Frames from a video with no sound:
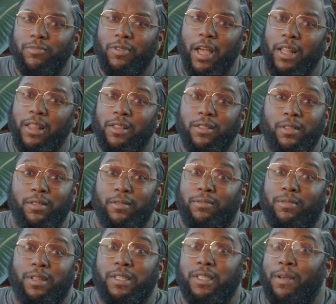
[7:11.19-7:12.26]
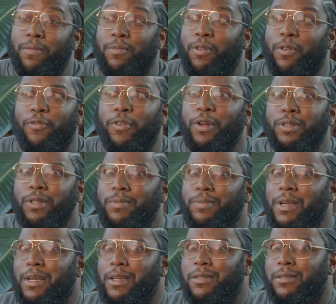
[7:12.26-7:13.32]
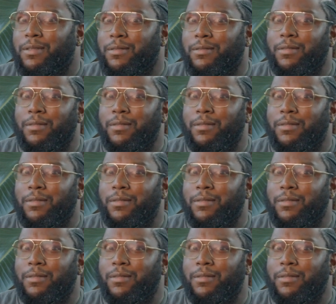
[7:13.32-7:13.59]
at the tip of your fingertips, I guess.